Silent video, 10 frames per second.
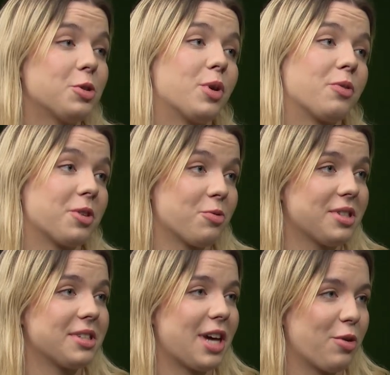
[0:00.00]
one of the
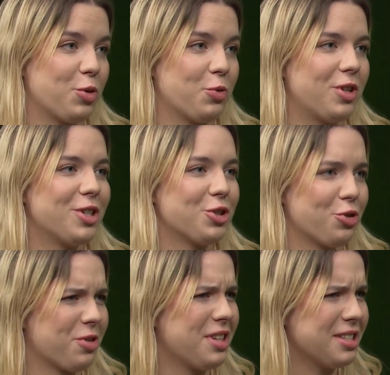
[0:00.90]
reasons how you finished your
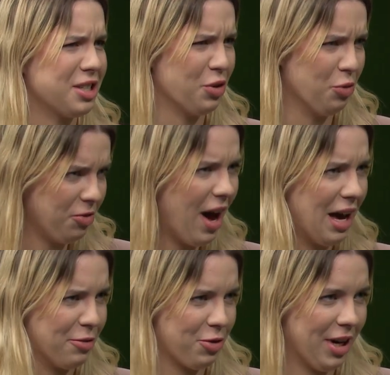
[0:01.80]
thesis on
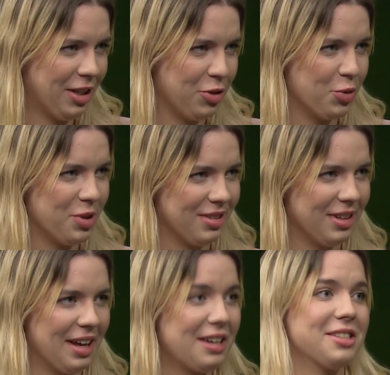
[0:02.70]
5, right? You did
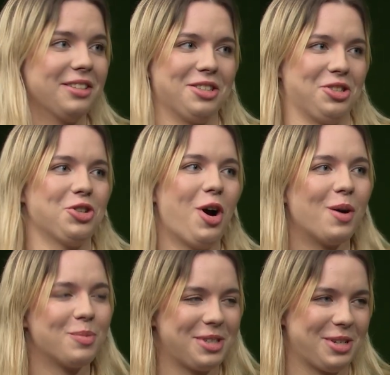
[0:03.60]
an excellent
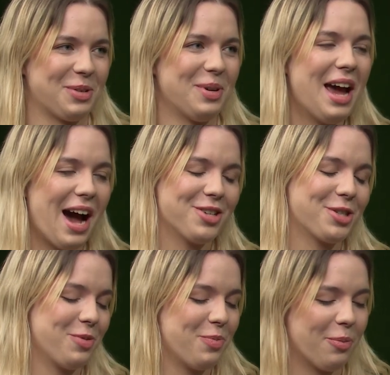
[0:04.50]
job. So I
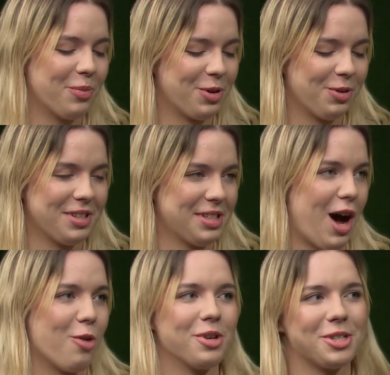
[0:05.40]
just remember all these
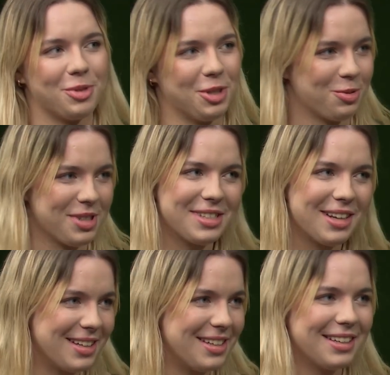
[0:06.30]
hours when you were
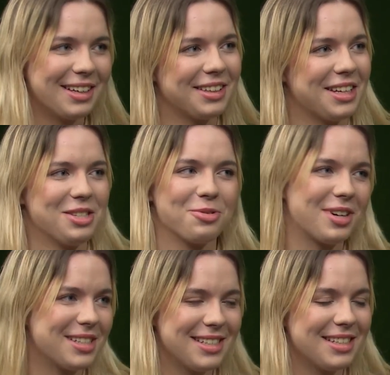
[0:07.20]
studying and getting
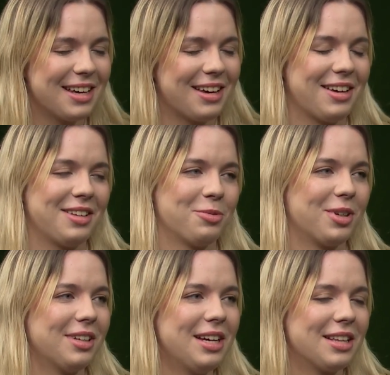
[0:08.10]
ready. And
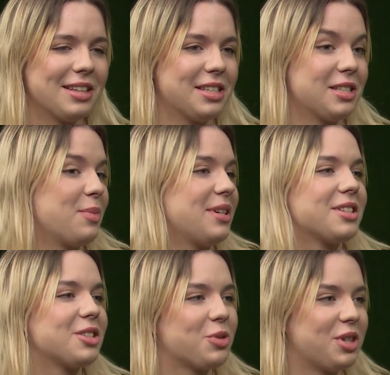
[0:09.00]
well, this is
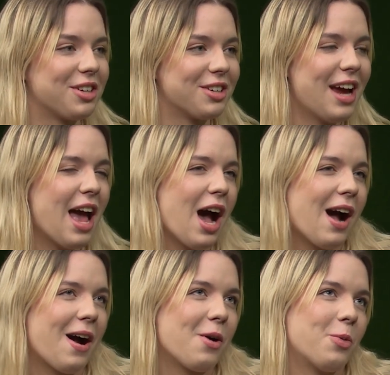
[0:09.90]
amazing to hear.
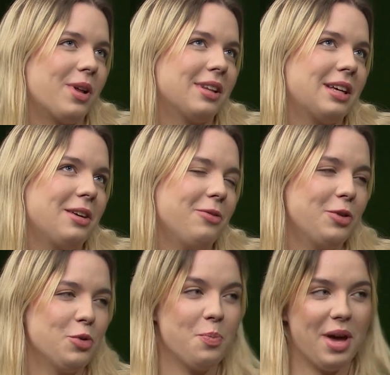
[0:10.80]
Well, if
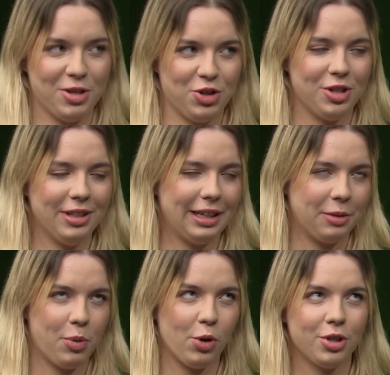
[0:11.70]
you mentioned like
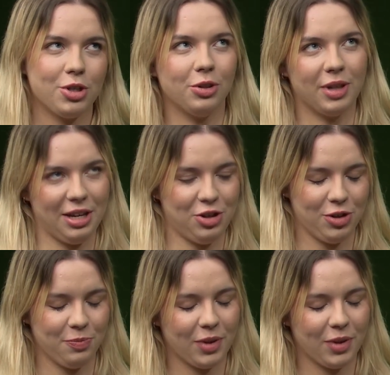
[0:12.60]
Polish location,